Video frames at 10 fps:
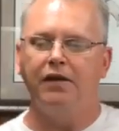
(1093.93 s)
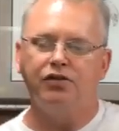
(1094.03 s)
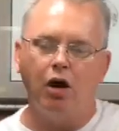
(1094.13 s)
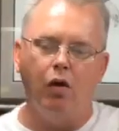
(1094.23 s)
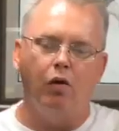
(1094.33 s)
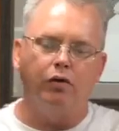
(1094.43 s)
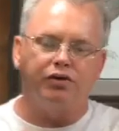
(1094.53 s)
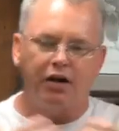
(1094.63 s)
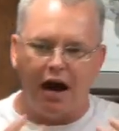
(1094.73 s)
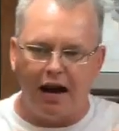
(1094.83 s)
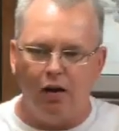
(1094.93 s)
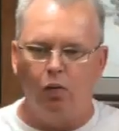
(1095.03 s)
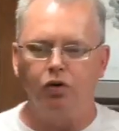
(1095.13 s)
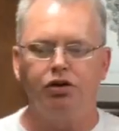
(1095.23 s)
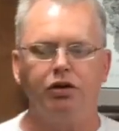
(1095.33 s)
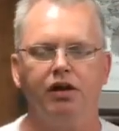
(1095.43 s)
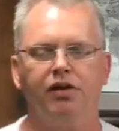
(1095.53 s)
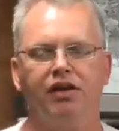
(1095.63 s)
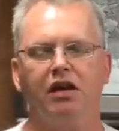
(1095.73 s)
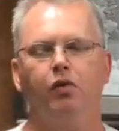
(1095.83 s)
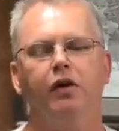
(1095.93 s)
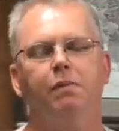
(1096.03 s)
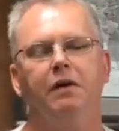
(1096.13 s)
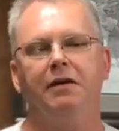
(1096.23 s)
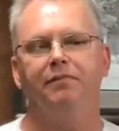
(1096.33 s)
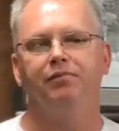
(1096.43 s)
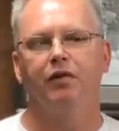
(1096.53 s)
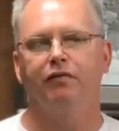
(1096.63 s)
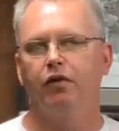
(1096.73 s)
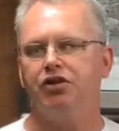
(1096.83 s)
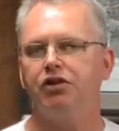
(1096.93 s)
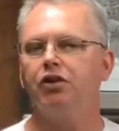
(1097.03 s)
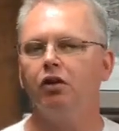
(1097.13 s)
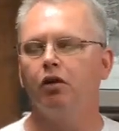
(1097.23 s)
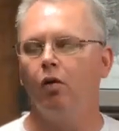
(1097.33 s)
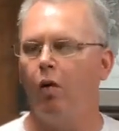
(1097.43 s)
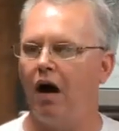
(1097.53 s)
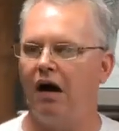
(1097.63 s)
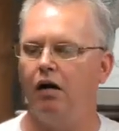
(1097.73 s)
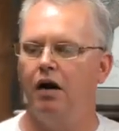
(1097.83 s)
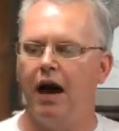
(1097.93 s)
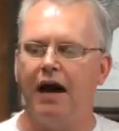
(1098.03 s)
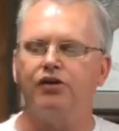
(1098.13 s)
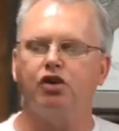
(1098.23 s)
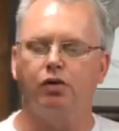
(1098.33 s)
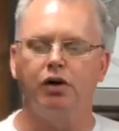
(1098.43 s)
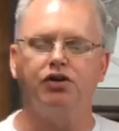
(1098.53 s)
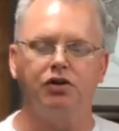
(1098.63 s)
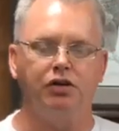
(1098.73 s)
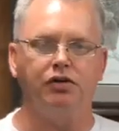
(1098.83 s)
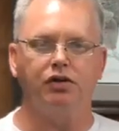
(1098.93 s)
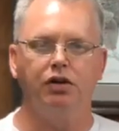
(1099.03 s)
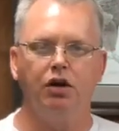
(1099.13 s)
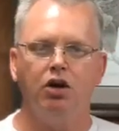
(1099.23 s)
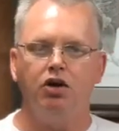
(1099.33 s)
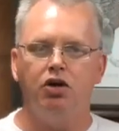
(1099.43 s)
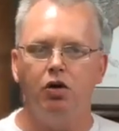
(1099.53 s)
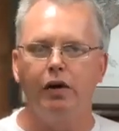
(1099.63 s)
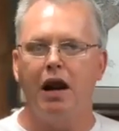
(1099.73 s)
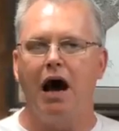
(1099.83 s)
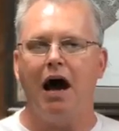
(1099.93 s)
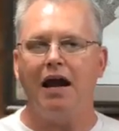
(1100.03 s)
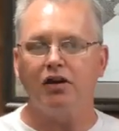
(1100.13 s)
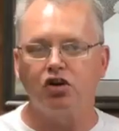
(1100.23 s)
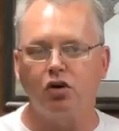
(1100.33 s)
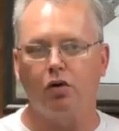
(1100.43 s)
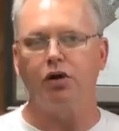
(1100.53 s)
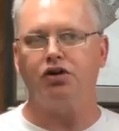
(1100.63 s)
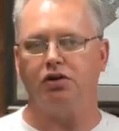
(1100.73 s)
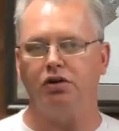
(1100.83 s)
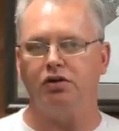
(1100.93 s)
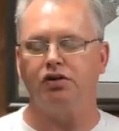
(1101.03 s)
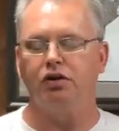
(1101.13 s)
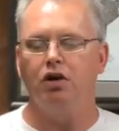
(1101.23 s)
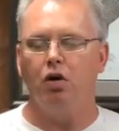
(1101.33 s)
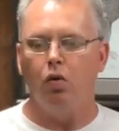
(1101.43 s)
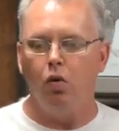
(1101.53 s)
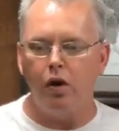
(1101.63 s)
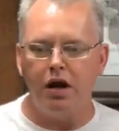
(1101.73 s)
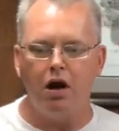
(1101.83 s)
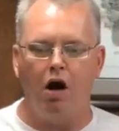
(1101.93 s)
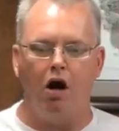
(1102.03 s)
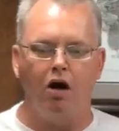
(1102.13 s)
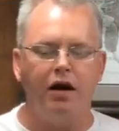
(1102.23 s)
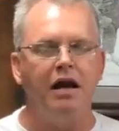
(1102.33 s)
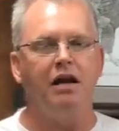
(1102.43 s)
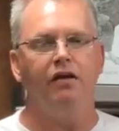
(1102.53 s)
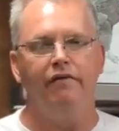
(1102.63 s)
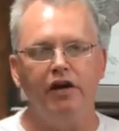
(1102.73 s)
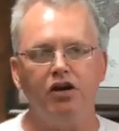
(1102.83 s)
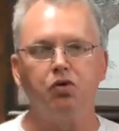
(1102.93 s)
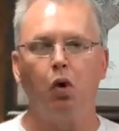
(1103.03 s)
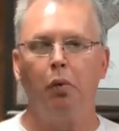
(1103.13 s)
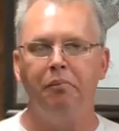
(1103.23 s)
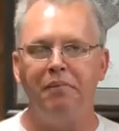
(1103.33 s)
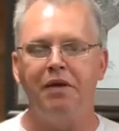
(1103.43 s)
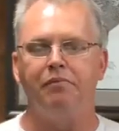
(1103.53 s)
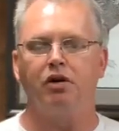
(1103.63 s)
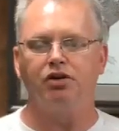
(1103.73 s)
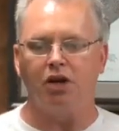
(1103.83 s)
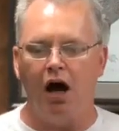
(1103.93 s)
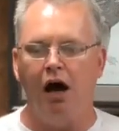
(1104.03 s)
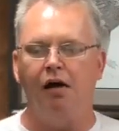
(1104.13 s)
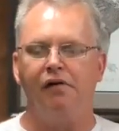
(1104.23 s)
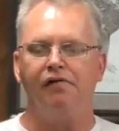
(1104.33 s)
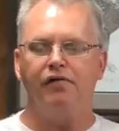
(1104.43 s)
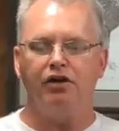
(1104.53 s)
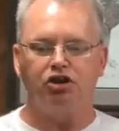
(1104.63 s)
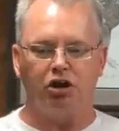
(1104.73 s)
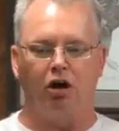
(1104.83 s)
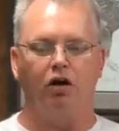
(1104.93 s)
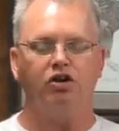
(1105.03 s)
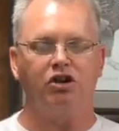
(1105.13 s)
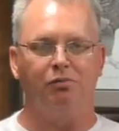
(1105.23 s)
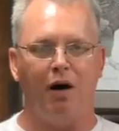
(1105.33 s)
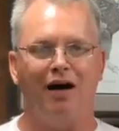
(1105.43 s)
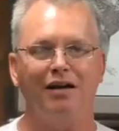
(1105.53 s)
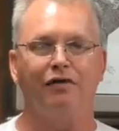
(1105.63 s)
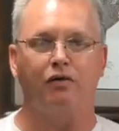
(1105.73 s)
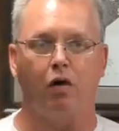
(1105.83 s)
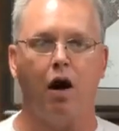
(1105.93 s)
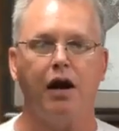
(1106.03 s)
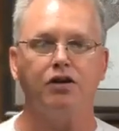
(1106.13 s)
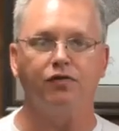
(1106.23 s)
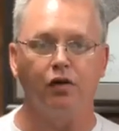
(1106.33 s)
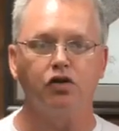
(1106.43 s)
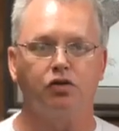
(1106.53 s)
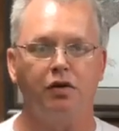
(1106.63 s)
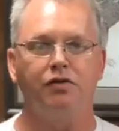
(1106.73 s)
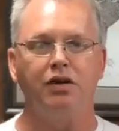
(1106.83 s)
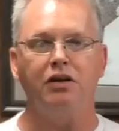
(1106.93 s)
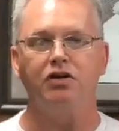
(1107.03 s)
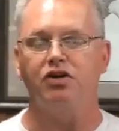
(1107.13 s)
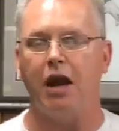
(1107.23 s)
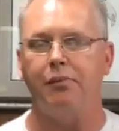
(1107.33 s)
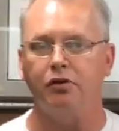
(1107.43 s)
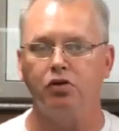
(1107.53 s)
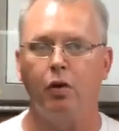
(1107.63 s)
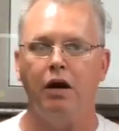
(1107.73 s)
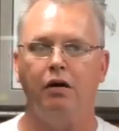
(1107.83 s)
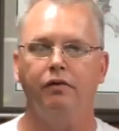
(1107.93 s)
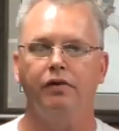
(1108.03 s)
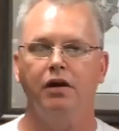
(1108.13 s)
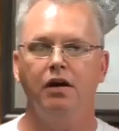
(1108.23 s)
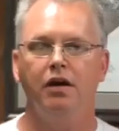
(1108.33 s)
And so tonight I want you to think with me for just a little while. As Christians, you and I as Christians, we are individual members of the church, the body of Christ, 1 Corinthians chapter 12